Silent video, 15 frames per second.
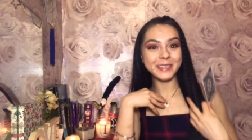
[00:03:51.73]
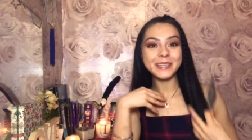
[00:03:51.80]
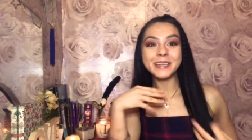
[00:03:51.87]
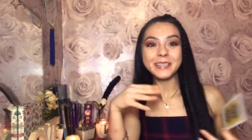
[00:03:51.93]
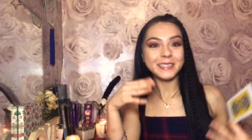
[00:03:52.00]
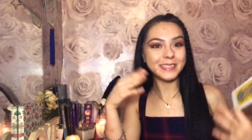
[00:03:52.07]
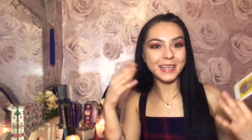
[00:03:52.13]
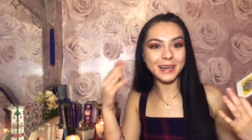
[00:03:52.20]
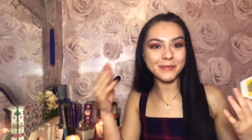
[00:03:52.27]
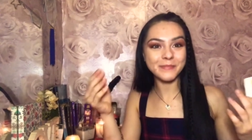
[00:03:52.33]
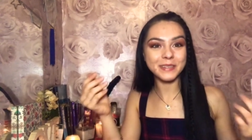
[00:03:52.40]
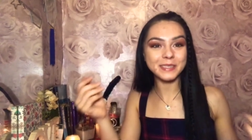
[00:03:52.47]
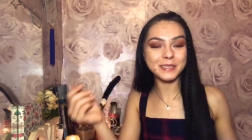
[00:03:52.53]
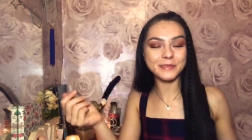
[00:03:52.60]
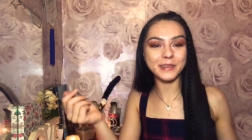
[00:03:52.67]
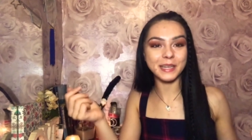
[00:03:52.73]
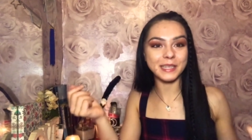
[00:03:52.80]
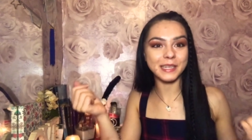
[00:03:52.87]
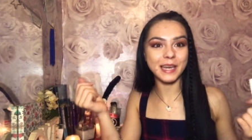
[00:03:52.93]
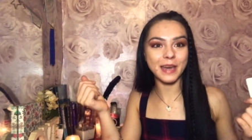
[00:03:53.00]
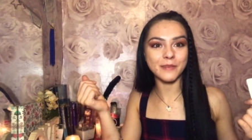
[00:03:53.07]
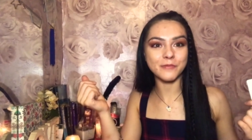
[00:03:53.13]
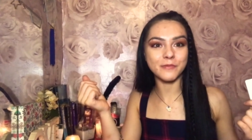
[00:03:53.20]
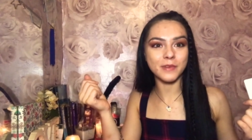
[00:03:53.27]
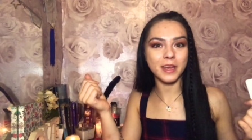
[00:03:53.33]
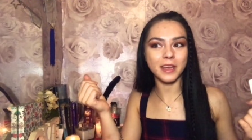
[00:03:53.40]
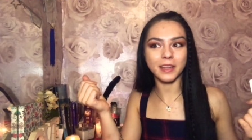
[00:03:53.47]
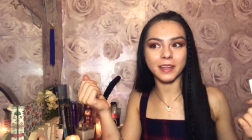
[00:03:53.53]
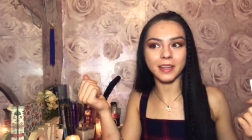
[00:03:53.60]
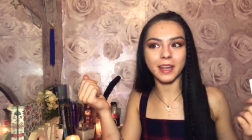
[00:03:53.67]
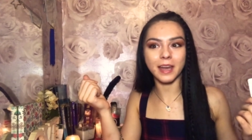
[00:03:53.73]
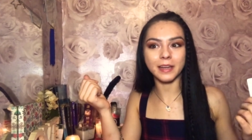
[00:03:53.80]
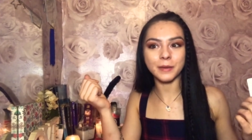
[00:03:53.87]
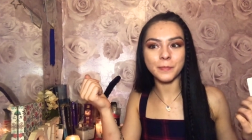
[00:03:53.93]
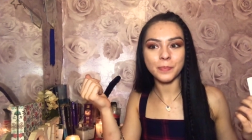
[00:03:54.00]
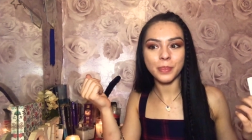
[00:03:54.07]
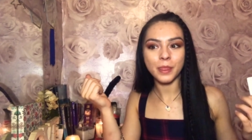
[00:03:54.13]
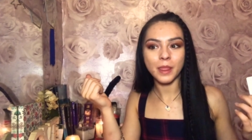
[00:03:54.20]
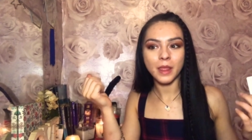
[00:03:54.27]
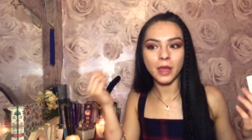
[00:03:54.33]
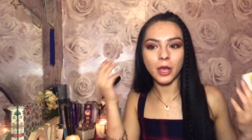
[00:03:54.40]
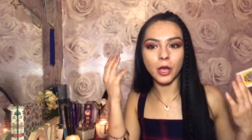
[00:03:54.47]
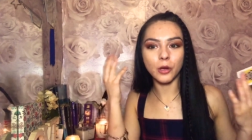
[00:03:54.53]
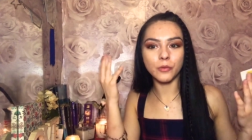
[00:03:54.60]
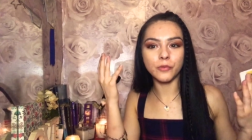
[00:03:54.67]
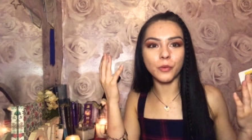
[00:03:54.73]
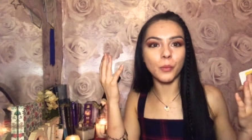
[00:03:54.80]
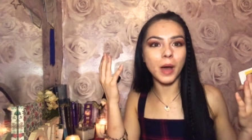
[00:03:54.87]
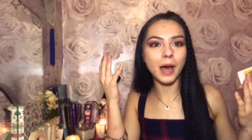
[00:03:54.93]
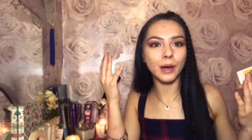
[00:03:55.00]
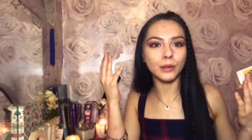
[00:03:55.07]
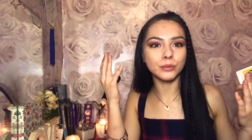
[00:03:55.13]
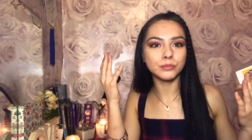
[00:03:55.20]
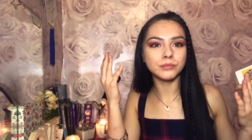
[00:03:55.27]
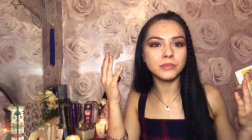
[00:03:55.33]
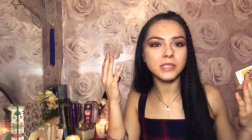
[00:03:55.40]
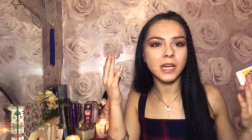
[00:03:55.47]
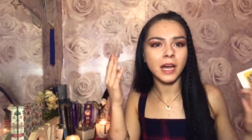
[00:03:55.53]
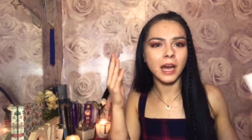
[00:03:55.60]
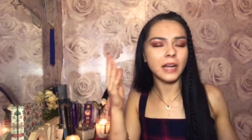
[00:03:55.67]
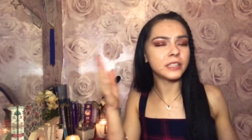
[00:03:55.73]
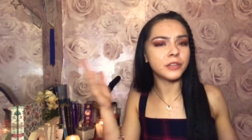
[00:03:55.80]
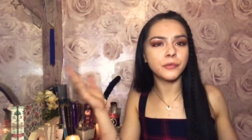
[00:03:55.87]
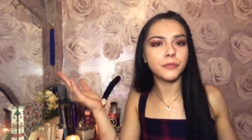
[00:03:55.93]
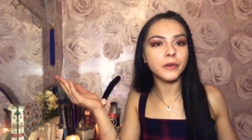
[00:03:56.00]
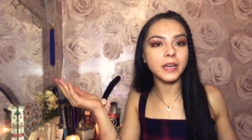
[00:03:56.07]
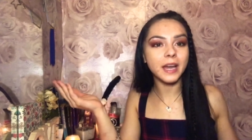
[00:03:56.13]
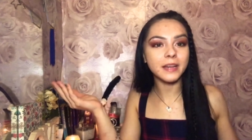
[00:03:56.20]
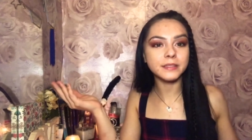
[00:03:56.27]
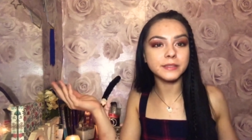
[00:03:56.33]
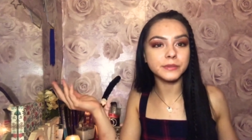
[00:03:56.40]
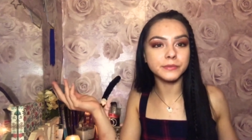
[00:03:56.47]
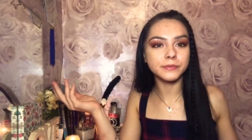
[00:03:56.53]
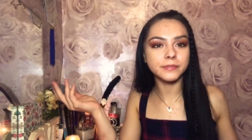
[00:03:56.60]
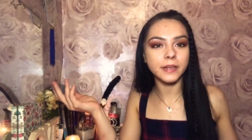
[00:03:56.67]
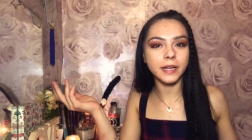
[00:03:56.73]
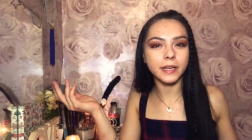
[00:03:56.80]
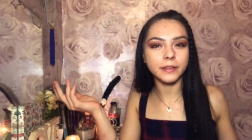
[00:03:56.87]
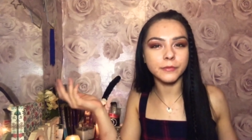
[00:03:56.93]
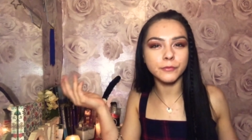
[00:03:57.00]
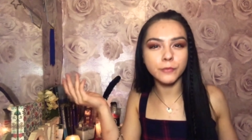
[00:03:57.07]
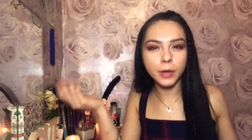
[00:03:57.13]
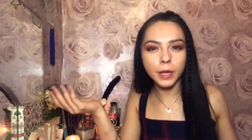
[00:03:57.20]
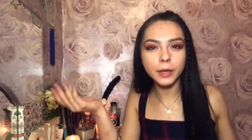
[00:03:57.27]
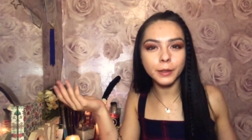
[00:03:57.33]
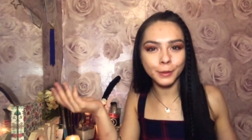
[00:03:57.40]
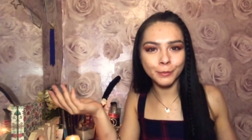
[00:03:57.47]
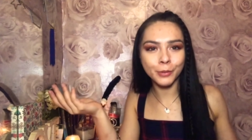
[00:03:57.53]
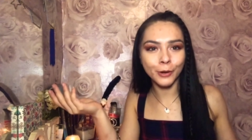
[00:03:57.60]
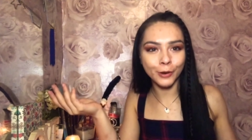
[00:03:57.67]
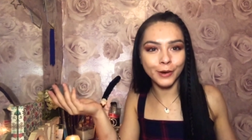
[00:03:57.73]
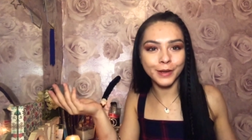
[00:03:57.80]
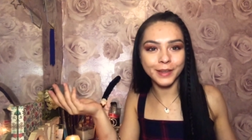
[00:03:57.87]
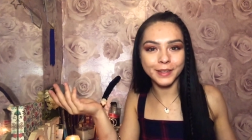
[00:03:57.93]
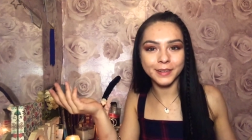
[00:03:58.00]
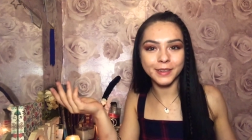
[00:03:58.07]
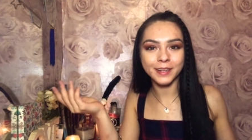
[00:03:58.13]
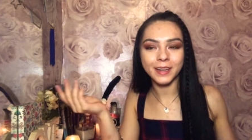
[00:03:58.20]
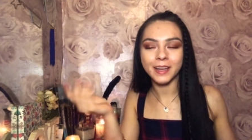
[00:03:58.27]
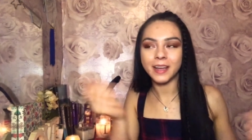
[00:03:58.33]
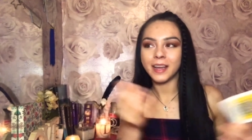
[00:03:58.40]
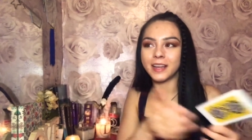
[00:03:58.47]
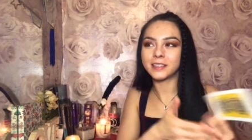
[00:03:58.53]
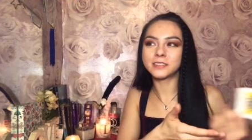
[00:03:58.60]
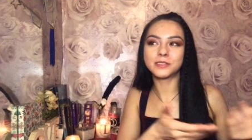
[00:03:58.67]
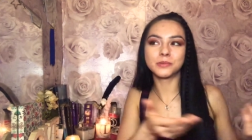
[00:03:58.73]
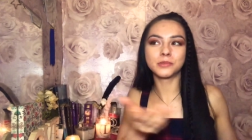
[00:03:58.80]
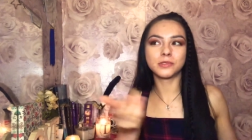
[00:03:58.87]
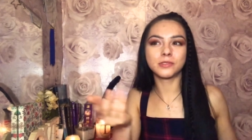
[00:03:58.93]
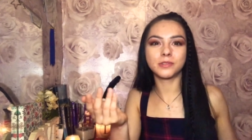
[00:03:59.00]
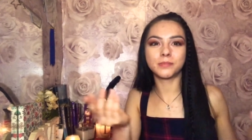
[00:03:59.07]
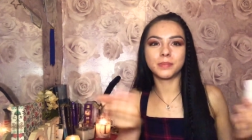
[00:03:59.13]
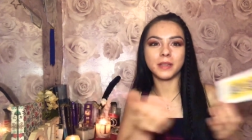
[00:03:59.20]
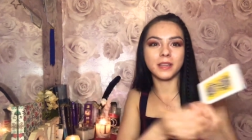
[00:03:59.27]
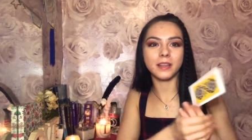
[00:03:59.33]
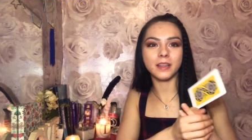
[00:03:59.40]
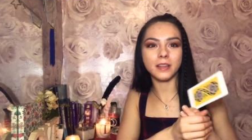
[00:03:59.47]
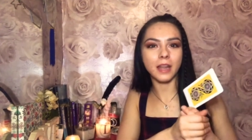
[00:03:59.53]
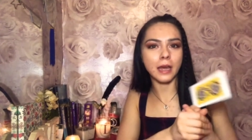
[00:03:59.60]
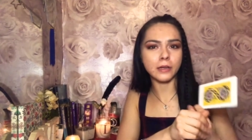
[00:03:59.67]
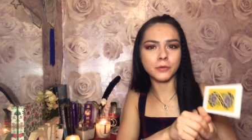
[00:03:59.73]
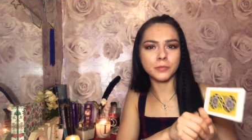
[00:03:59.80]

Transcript: you're that busy that you get really like overwhelmed and you forget something really important. And someone could be like, it could be